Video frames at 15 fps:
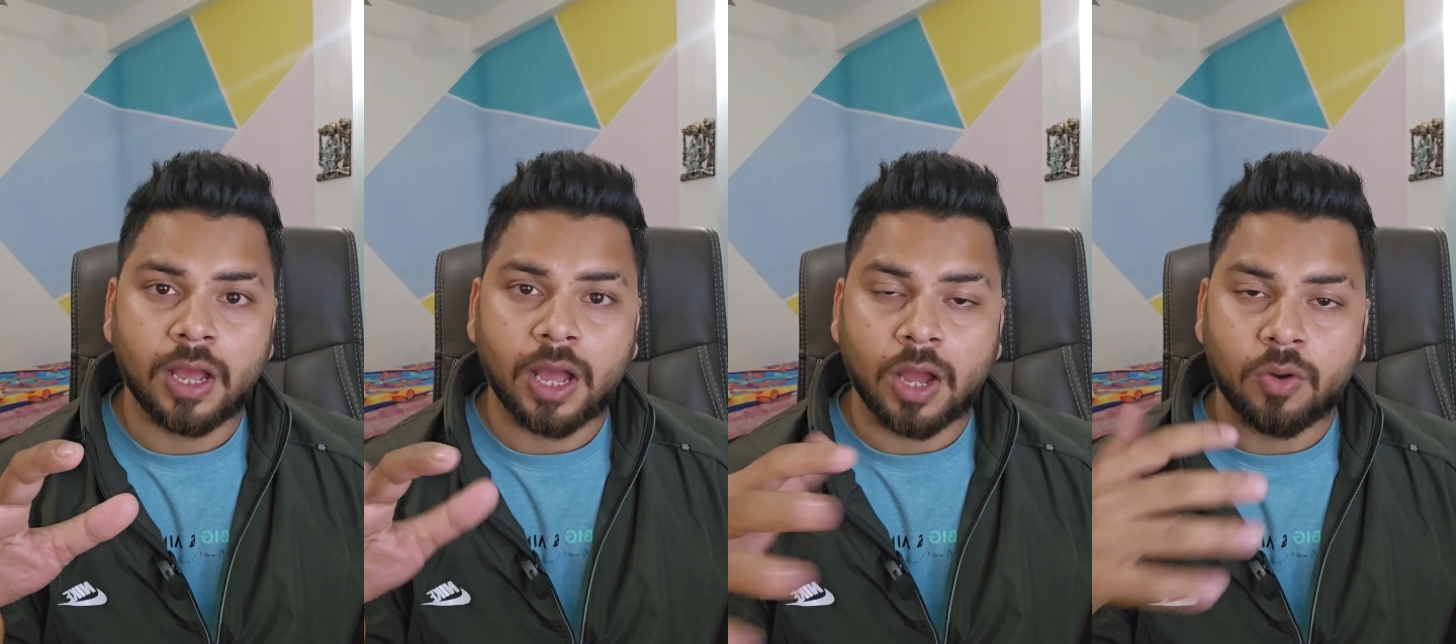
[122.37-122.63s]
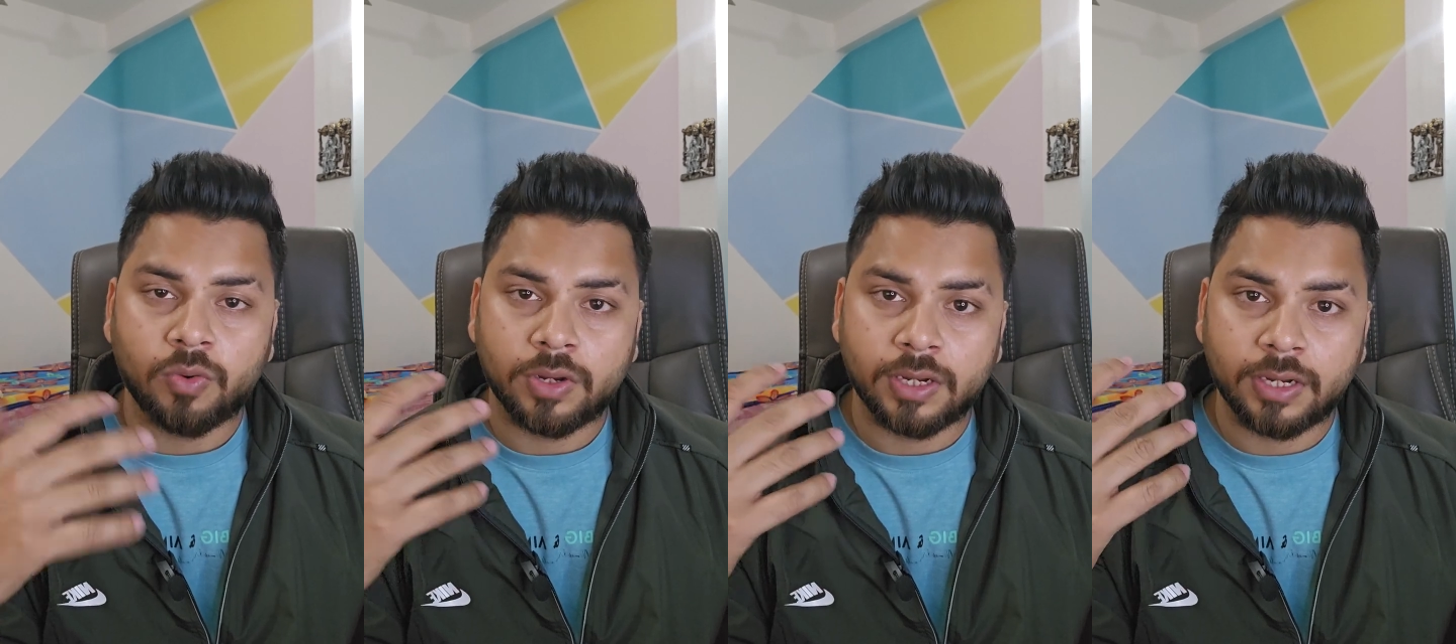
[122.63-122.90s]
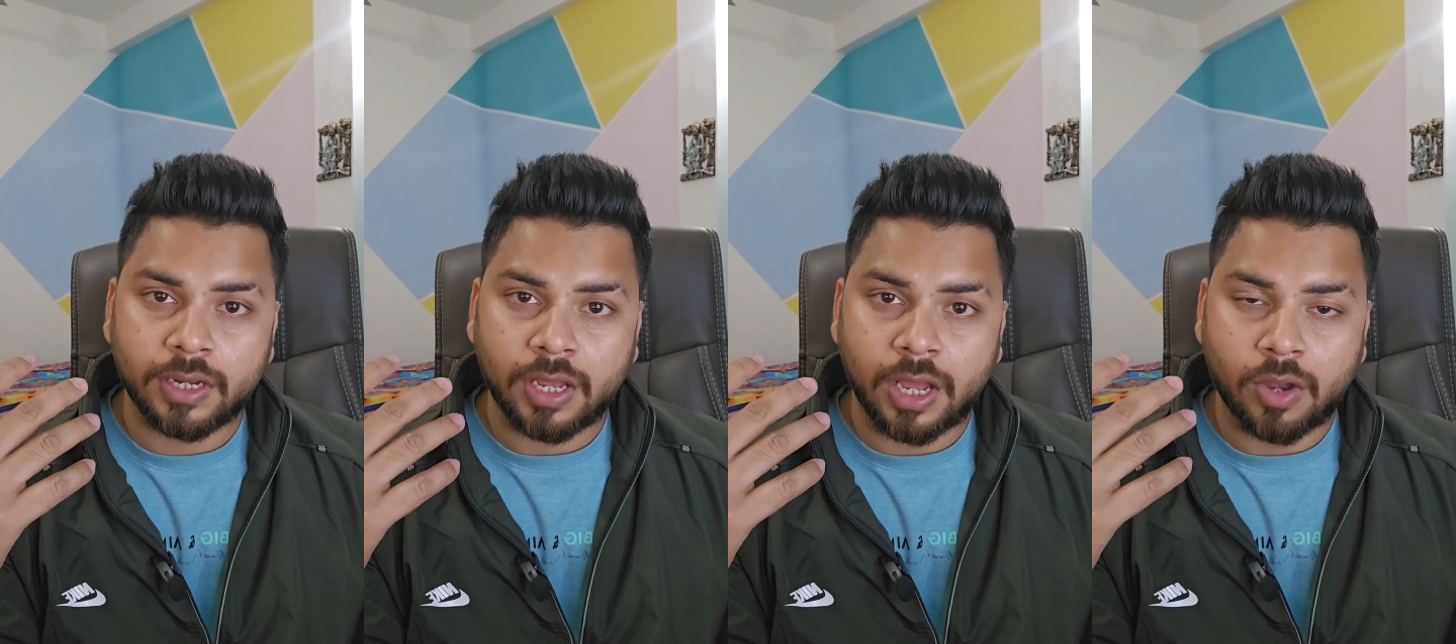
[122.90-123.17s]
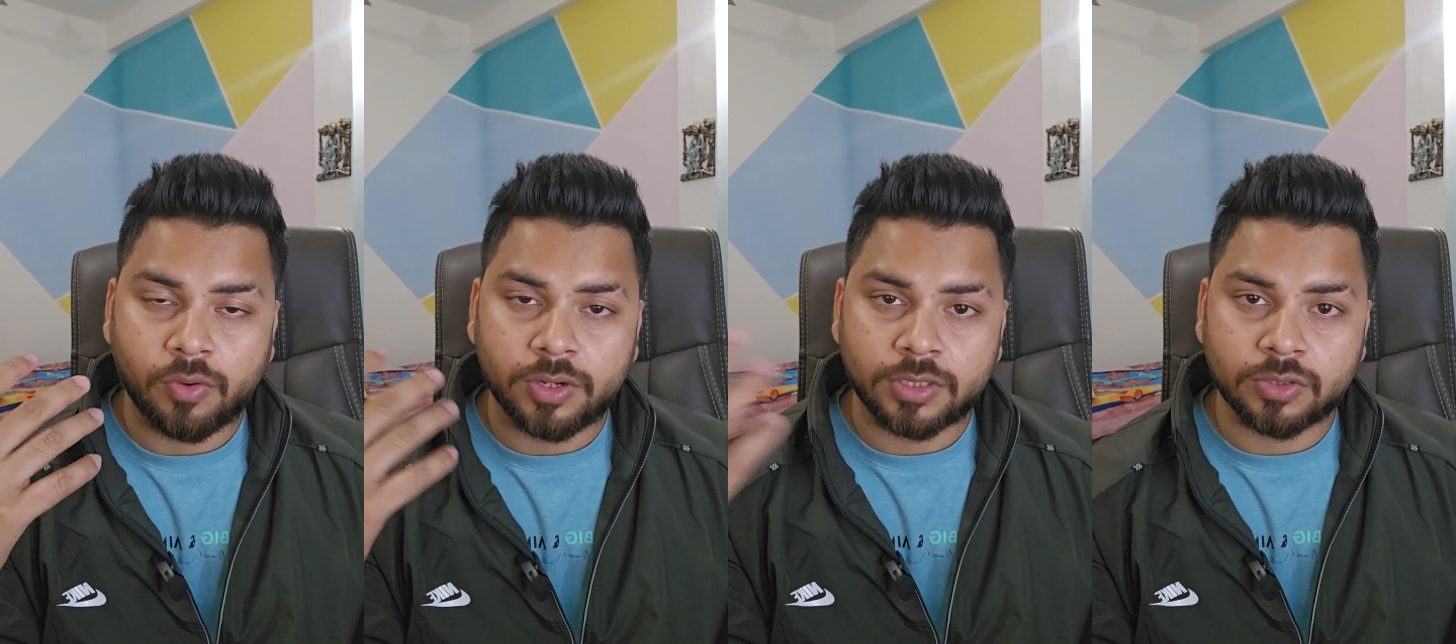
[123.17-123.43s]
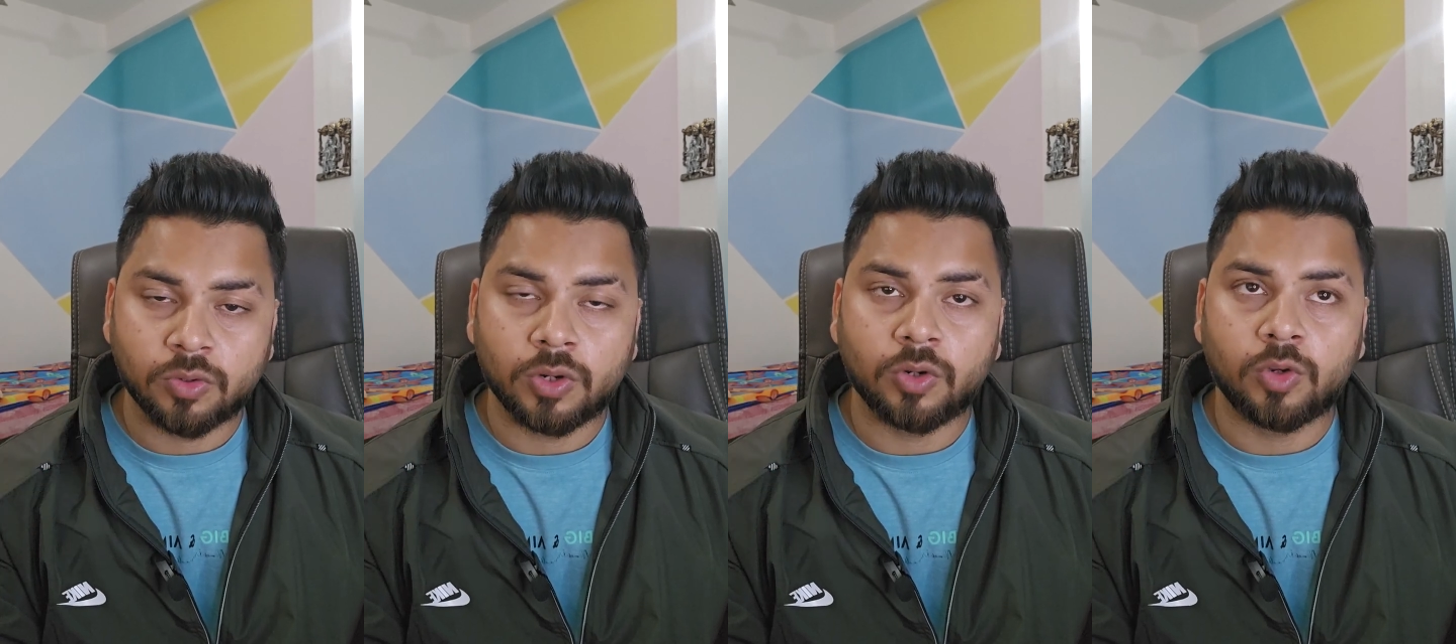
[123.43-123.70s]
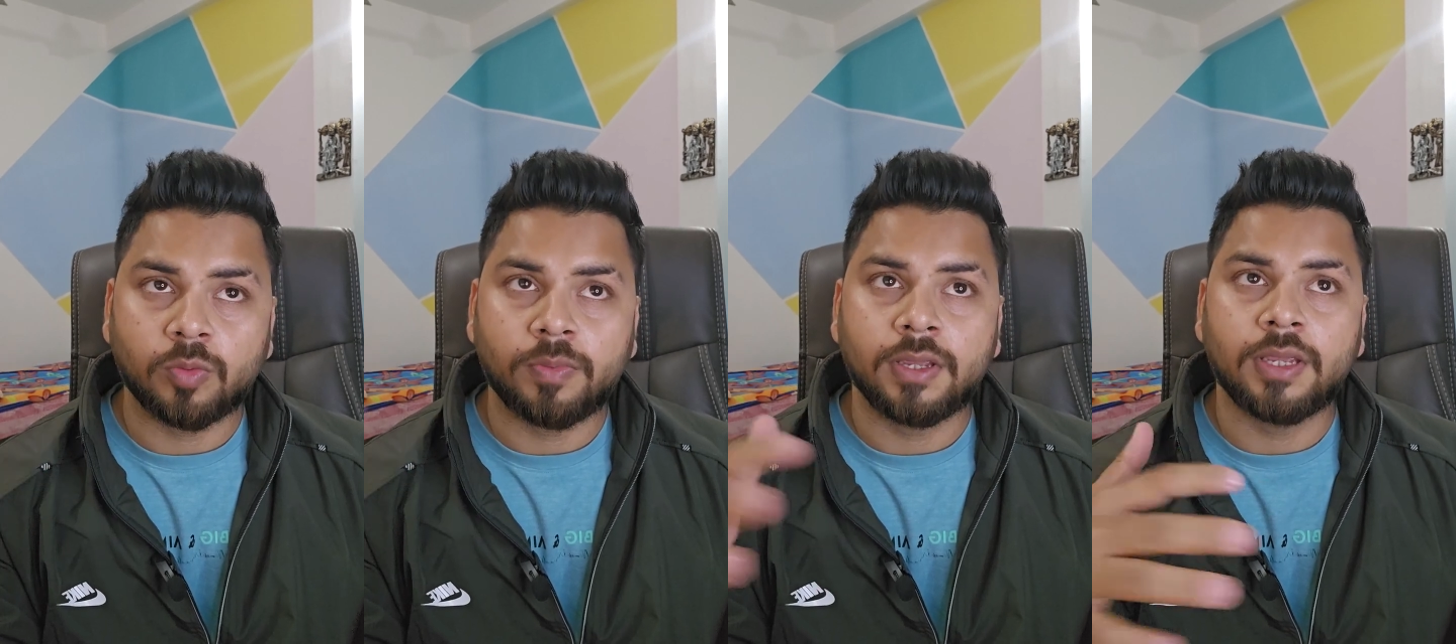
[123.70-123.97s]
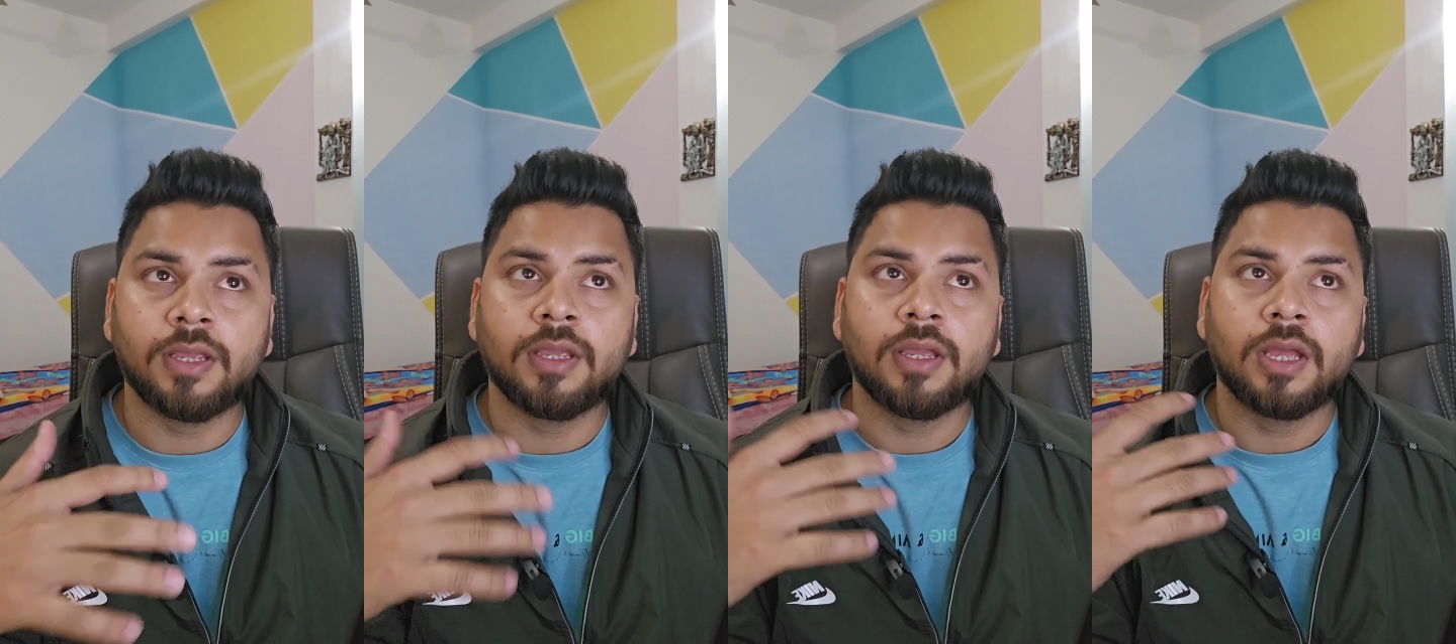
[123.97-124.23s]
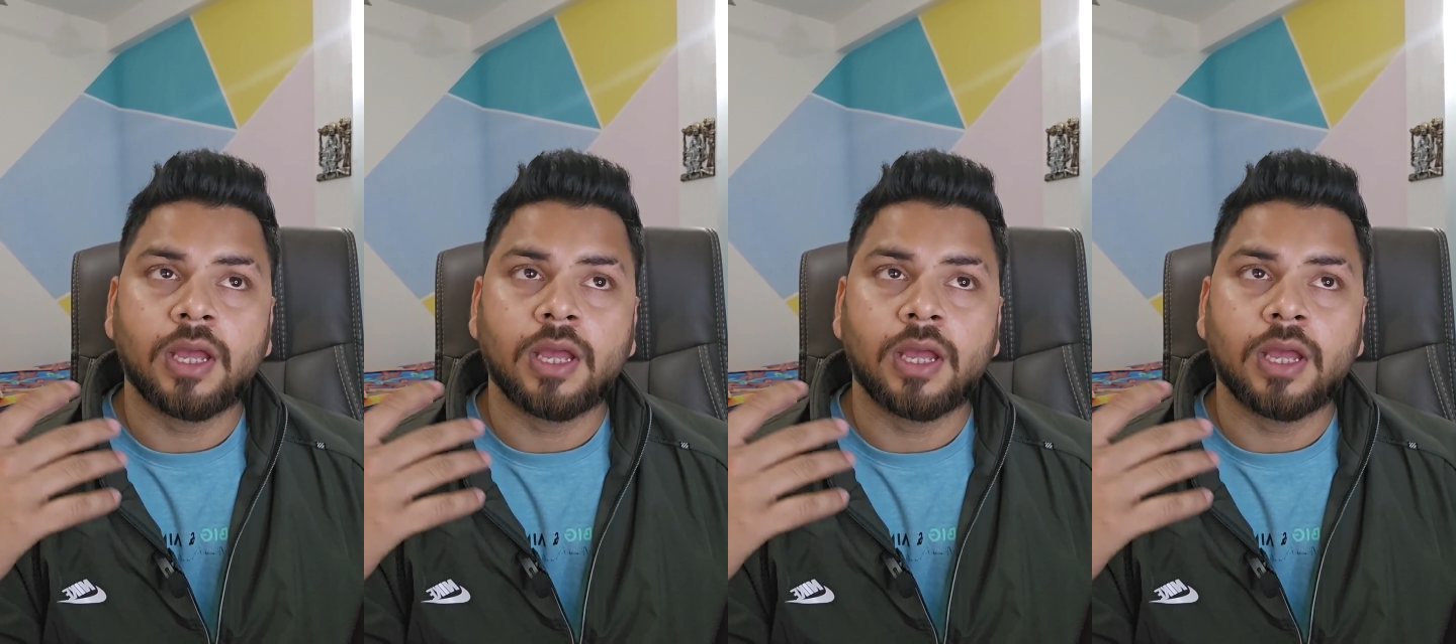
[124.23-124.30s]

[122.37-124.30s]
how how it's going to be